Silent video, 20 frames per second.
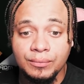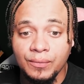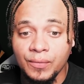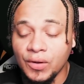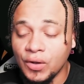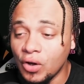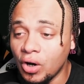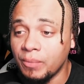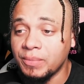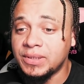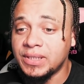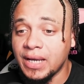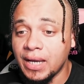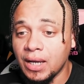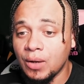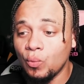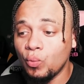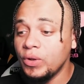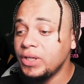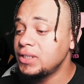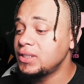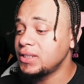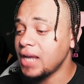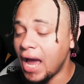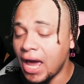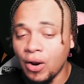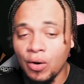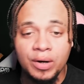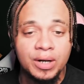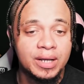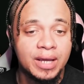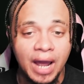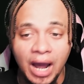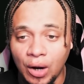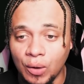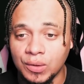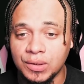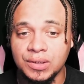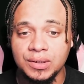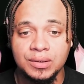You know what I'm saying? We sat on the
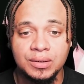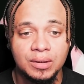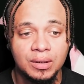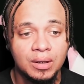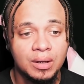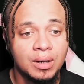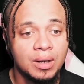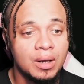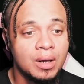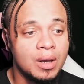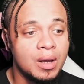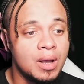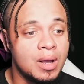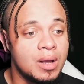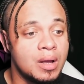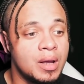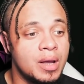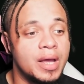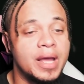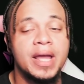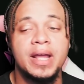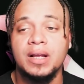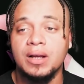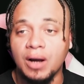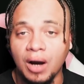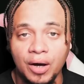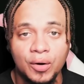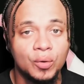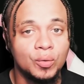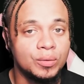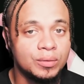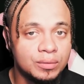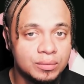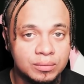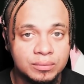couch and cuddled.